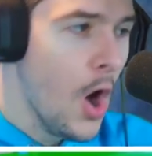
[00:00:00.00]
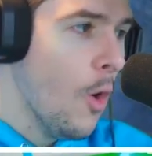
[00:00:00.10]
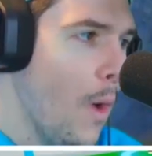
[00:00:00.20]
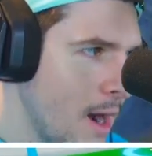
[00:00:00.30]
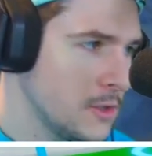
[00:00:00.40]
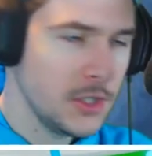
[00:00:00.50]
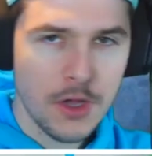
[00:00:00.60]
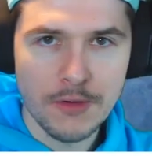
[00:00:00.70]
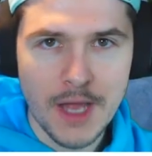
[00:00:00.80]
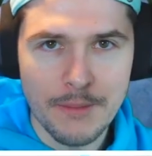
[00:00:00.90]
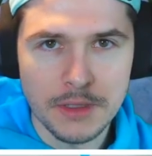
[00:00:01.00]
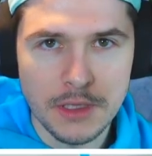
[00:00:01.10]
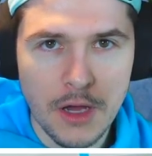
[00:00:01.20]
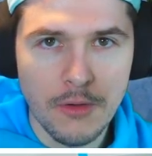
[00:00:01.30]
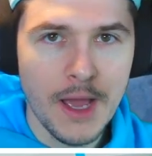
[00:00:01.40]
why don't you go down
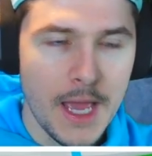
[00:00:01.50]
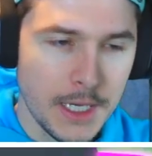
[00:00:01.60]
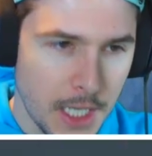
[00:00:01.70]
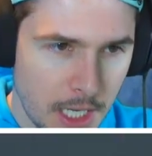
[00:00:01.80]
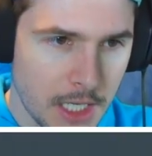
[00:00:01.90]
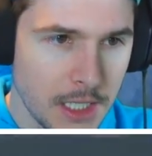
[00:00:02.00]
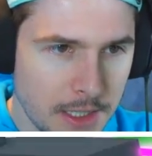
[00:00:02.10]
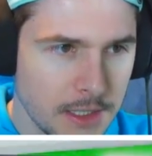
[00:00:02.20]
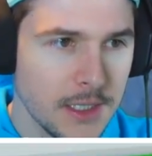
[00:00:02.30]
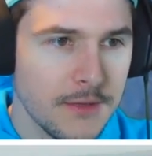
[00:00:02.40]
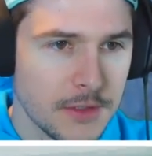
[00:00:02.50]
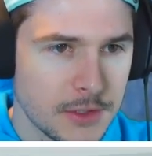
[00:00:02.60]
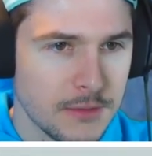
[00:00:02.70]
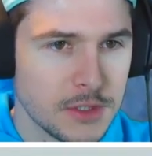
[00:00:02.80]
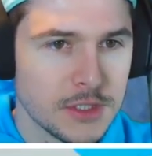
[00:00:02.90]
below and uh, click the link in the
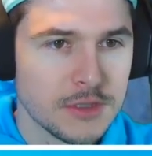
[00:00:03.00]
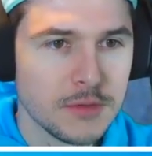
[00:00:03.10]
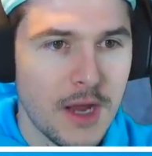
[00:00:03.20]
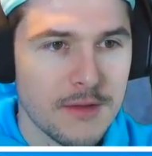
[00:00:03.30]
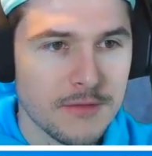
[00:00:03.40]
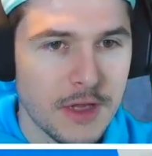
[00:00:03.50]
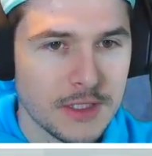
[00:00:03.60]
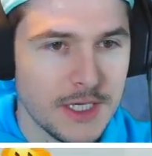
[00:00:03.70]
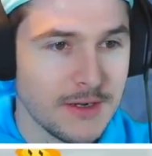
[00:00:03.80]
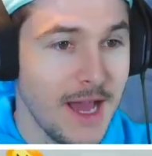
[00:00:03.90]
description to subscribe to the vlog channel.